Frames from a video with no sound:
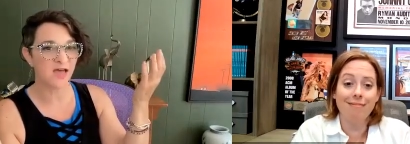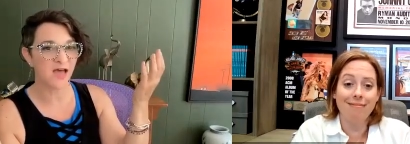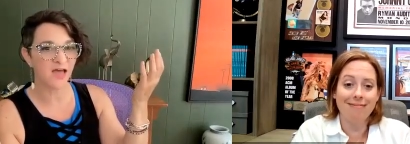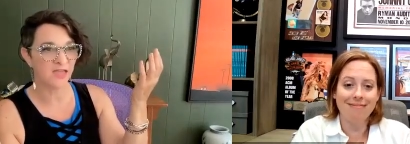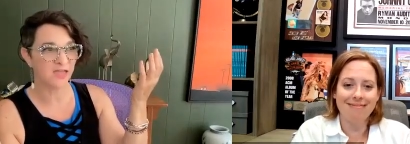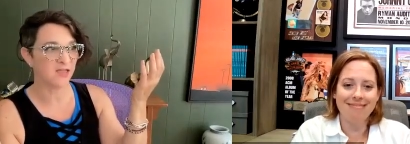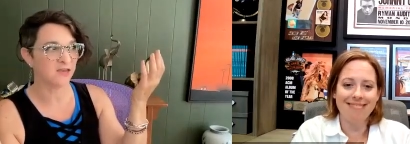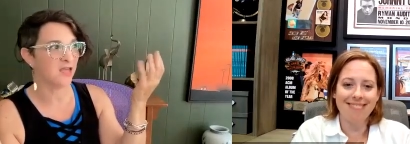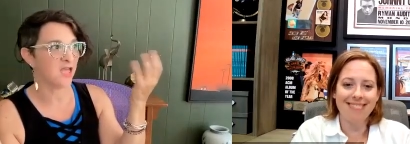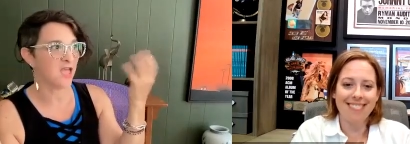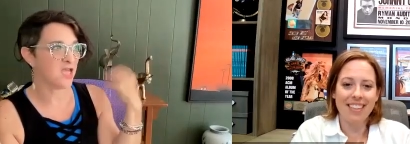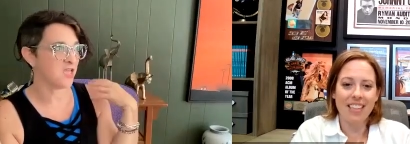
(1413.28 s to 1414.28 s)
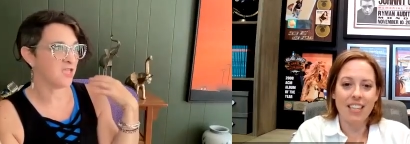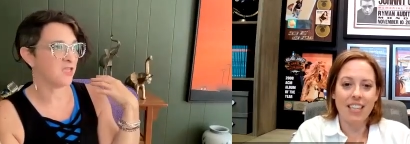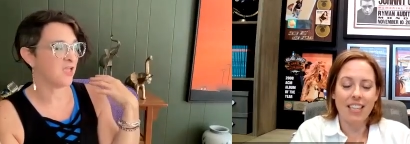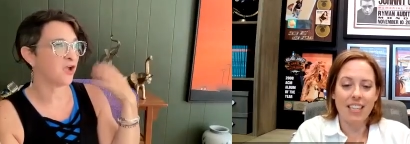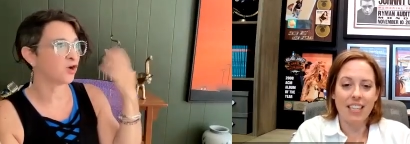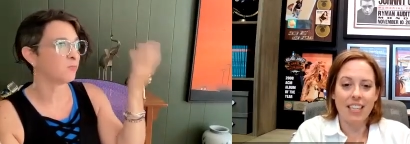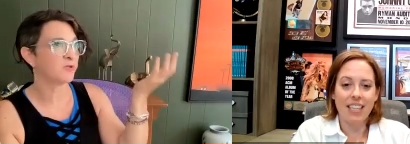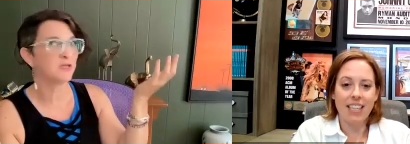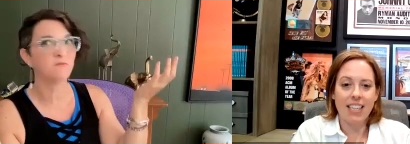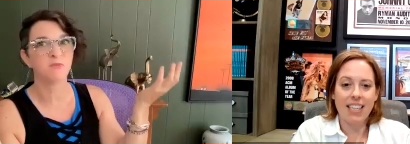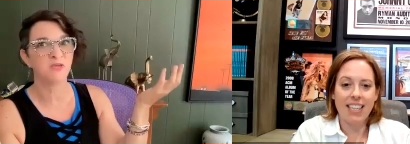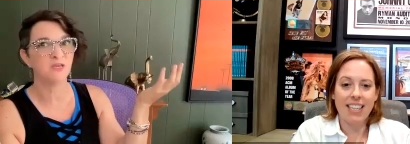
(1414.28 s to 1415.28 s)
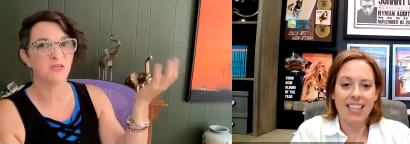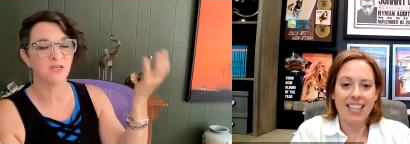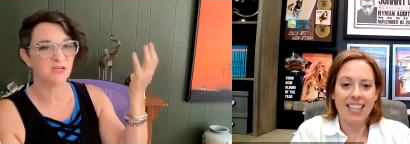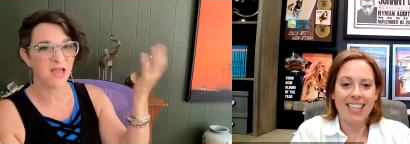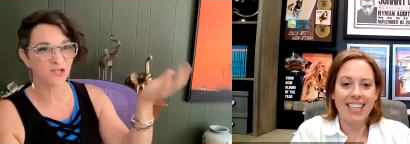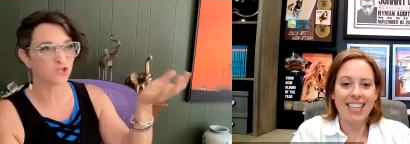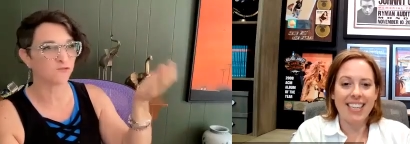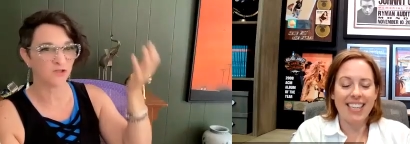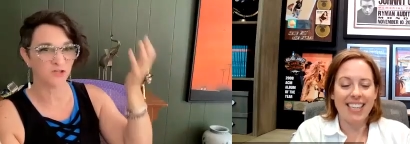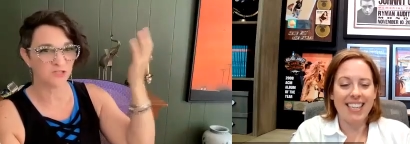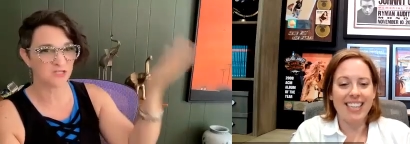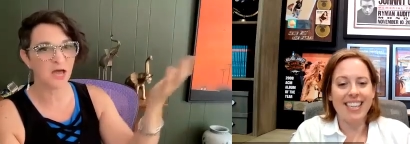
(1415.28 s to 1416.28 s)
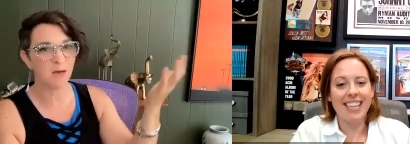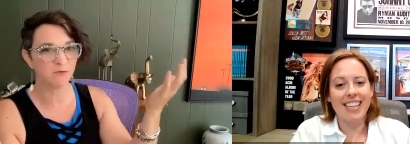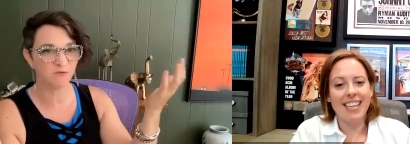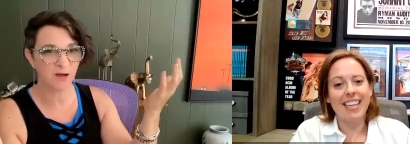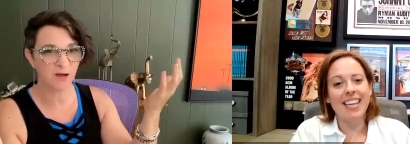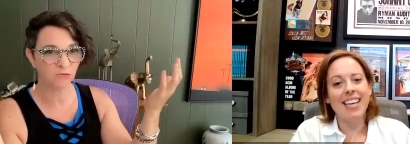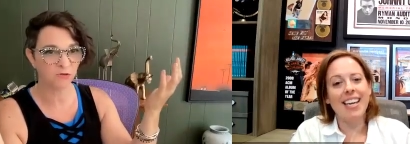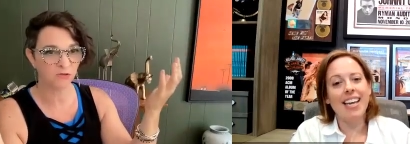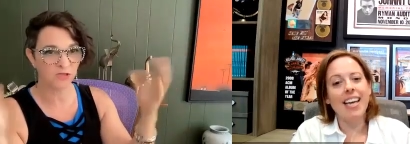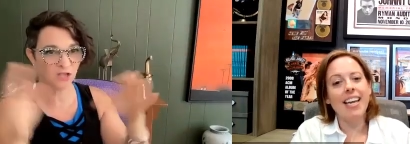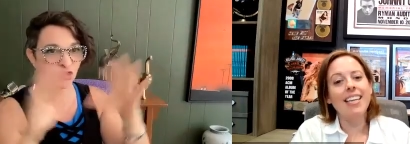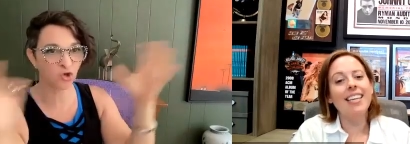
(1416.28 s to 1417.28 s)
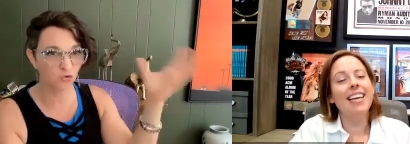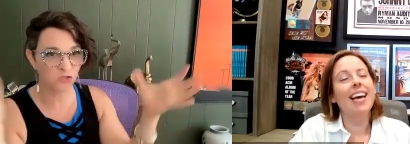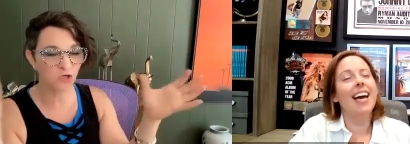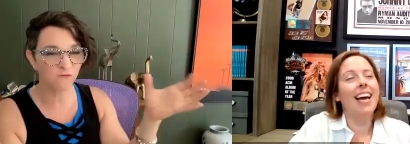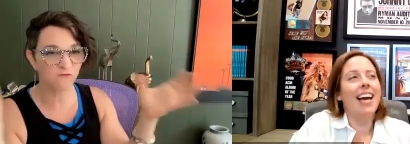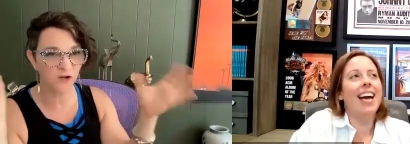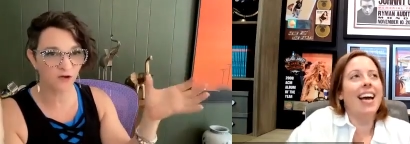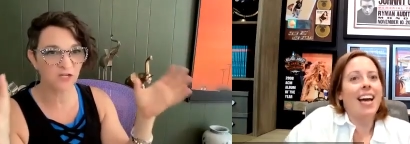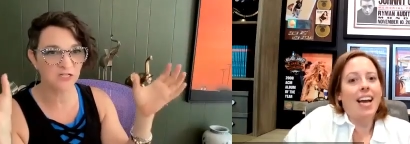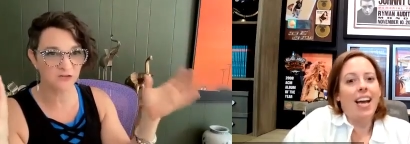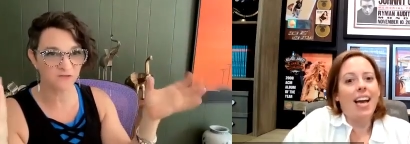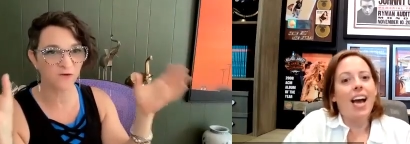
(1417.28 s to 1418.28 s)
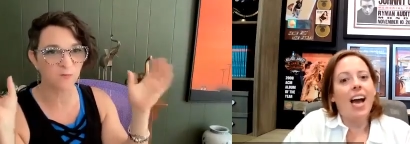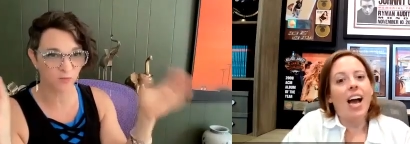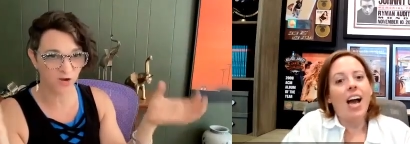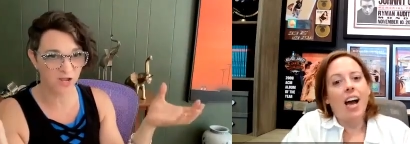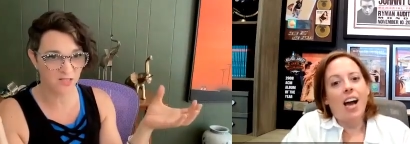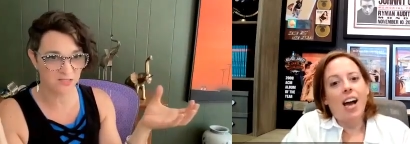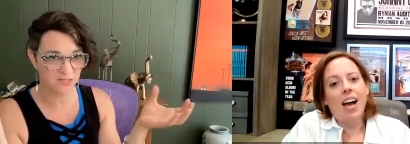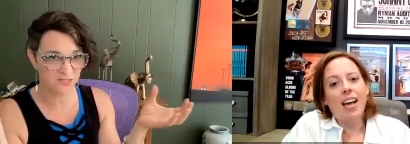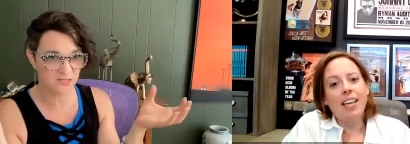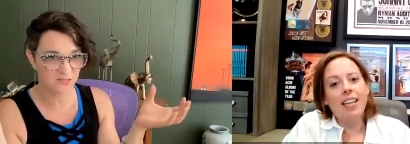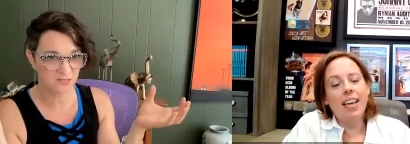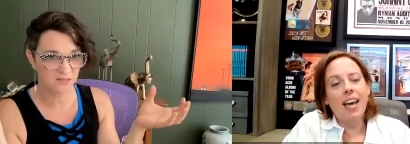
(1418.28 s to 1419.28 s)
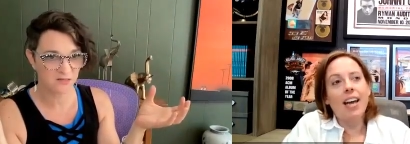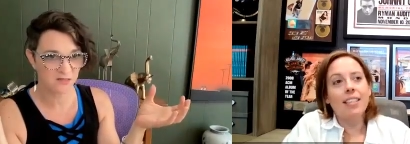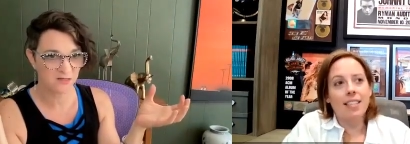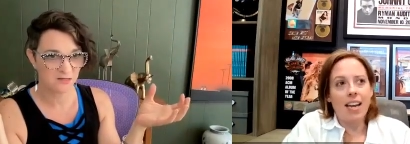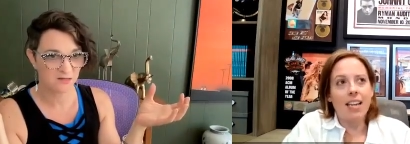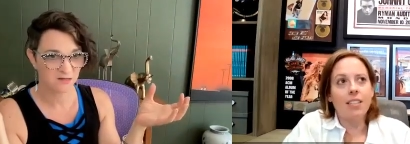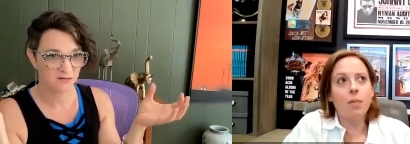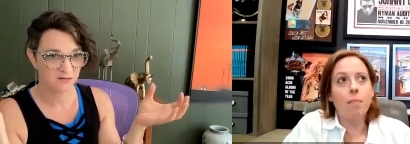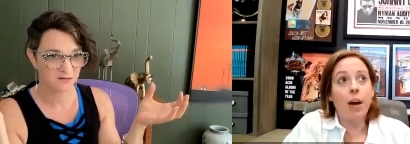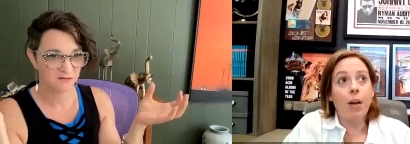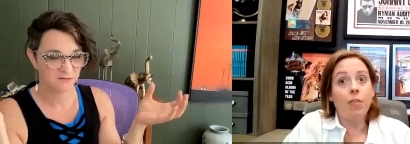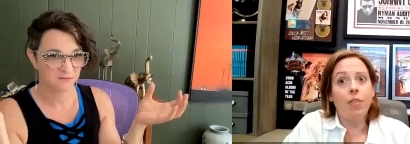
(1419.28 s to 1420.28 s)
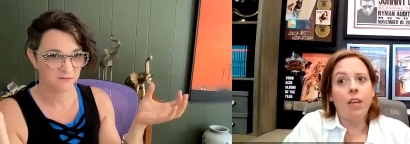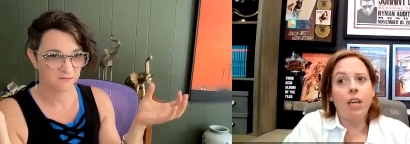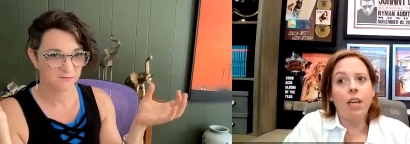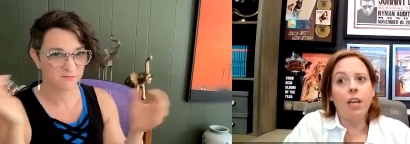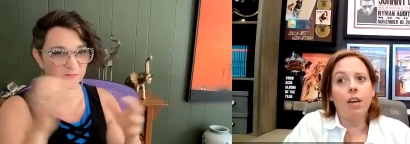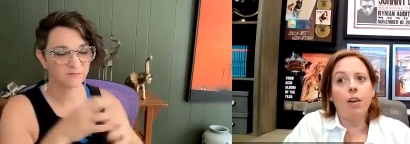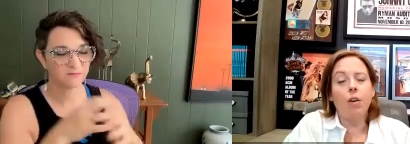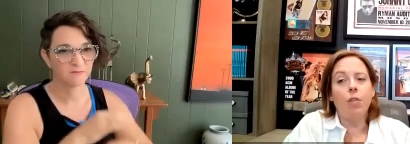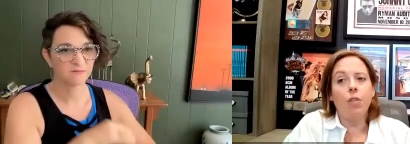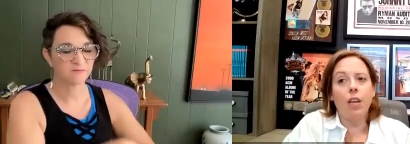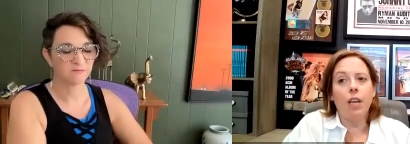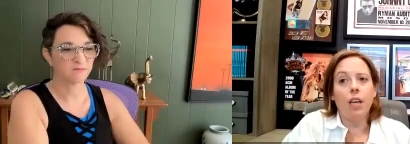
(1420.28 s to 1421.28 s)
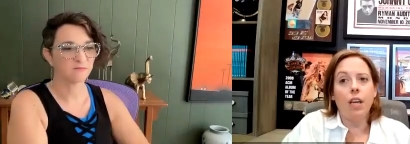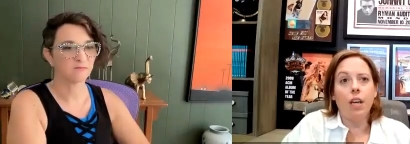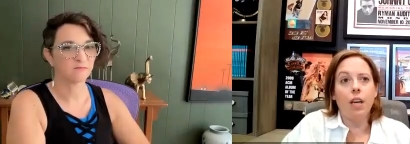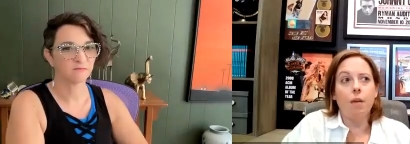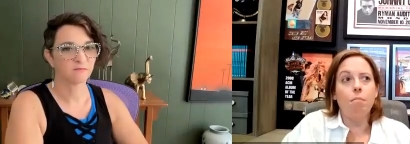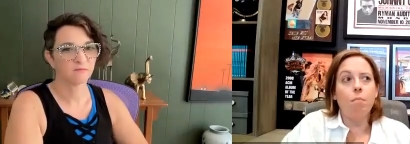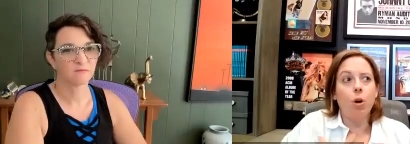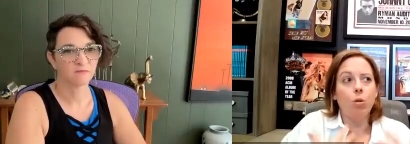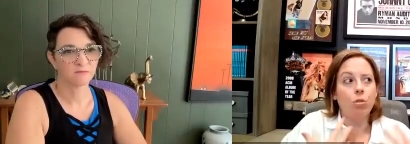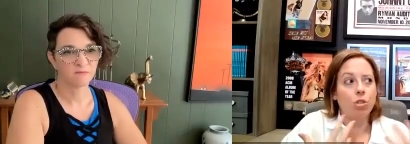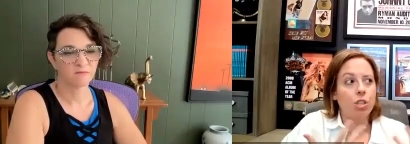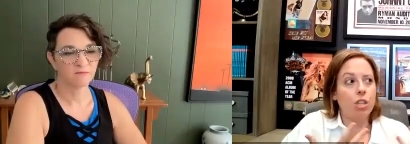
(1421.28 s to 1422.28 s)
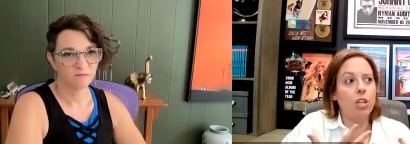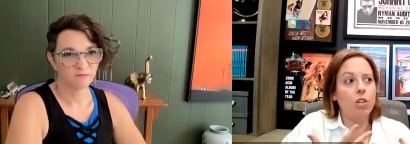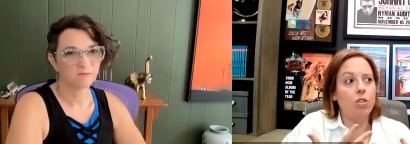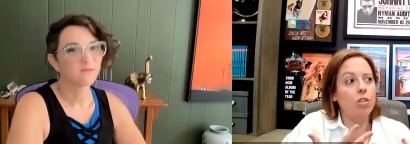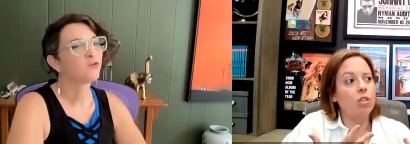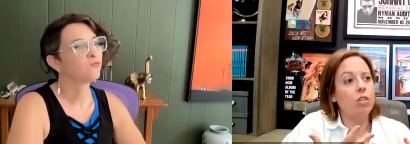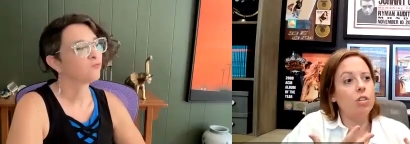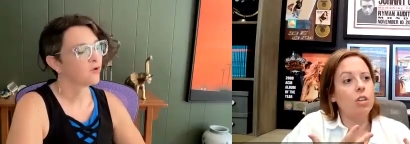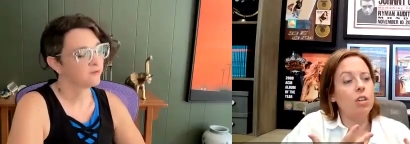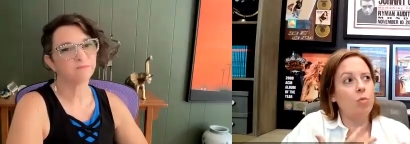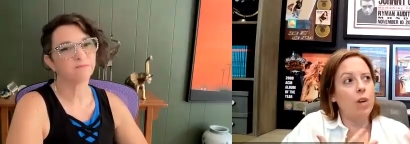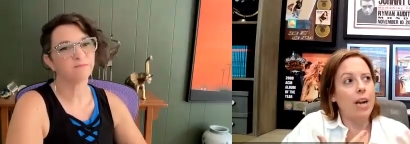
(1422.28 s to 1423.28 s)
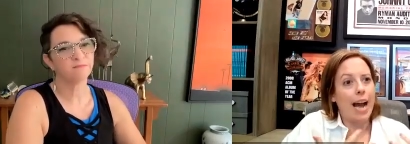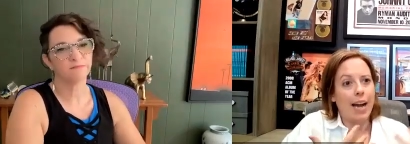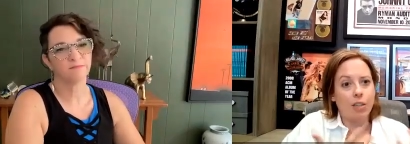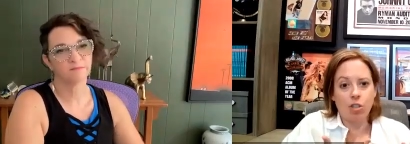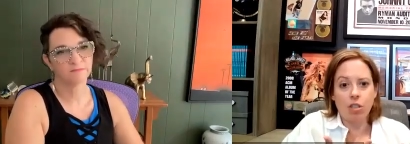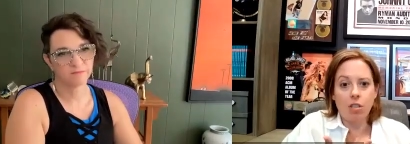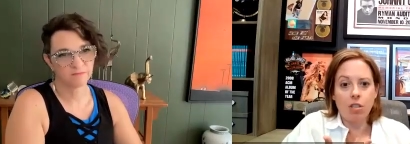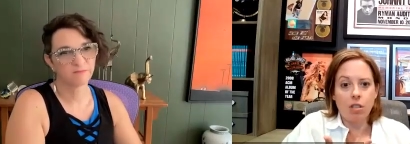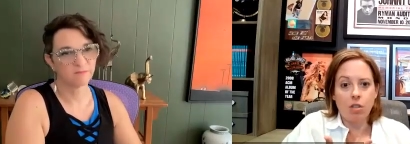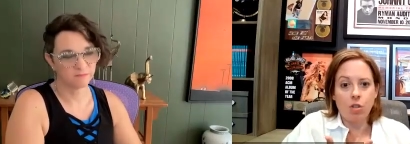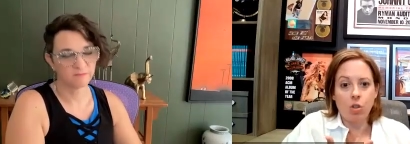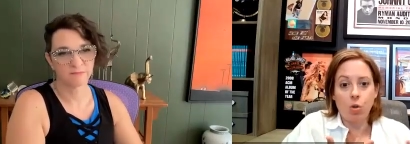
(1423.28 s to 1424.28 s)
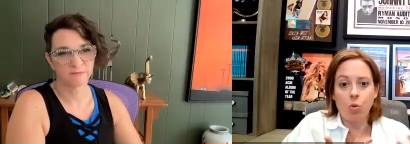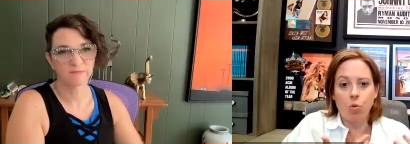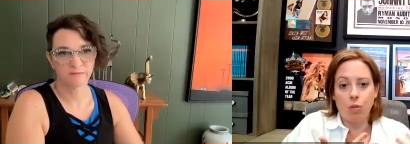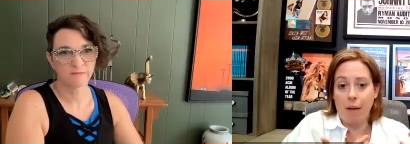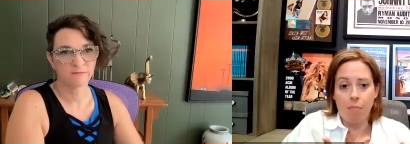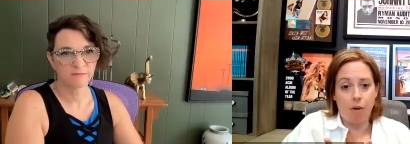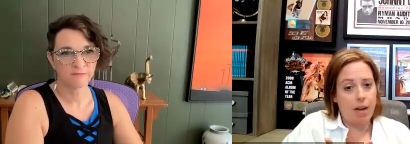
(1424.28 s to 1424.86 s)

Speaker 1: that in a Airbnb in Nashville at the top of a mountain. Like those are very different brands.
Speaker 2: Yes. And it's about the emotional reaction to that